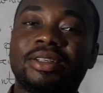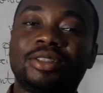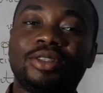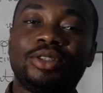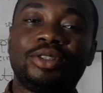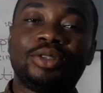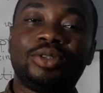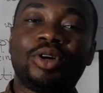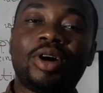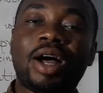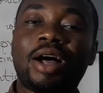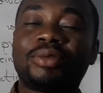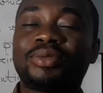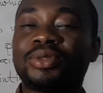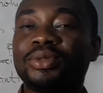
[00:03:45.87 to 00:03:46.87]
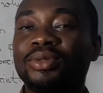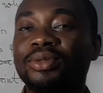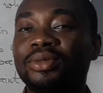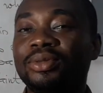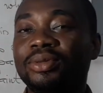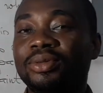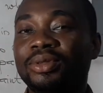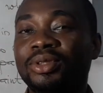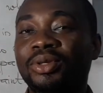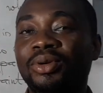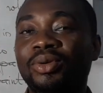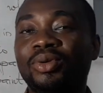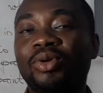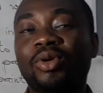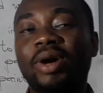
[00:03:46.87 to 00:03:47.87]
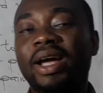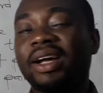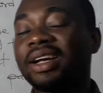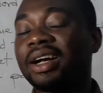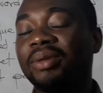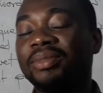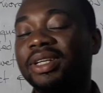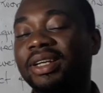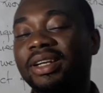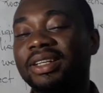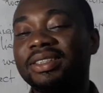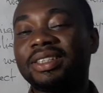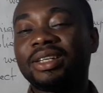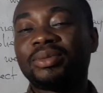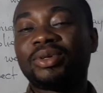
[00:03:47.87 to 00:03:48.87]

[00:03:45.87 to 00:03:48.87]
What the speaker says: you don't have to go and come the next day,